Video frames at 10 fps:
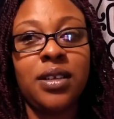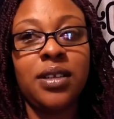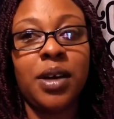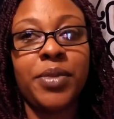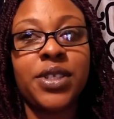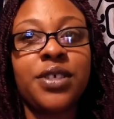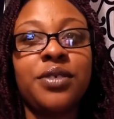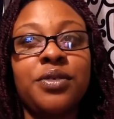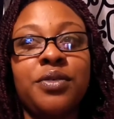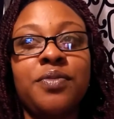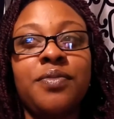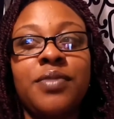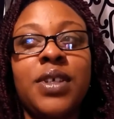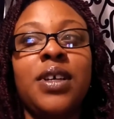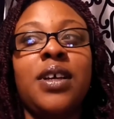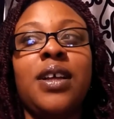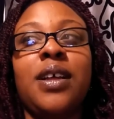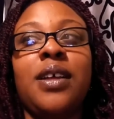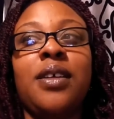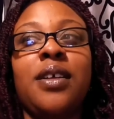Number two,
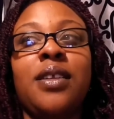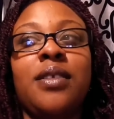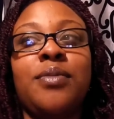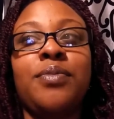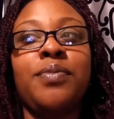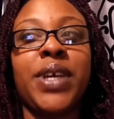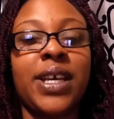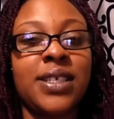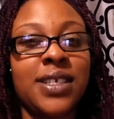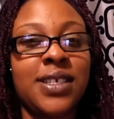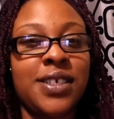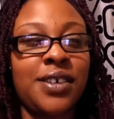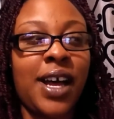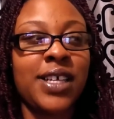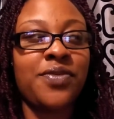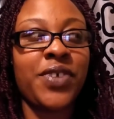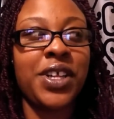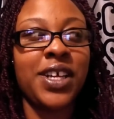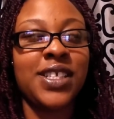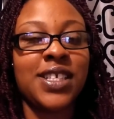because he still has
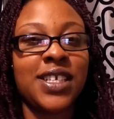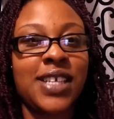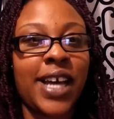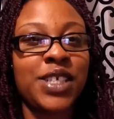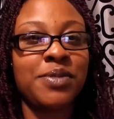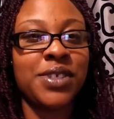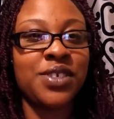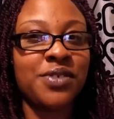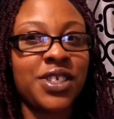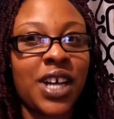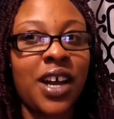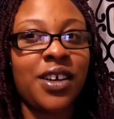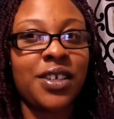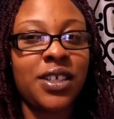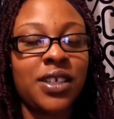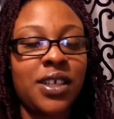feelings and attachment to his child.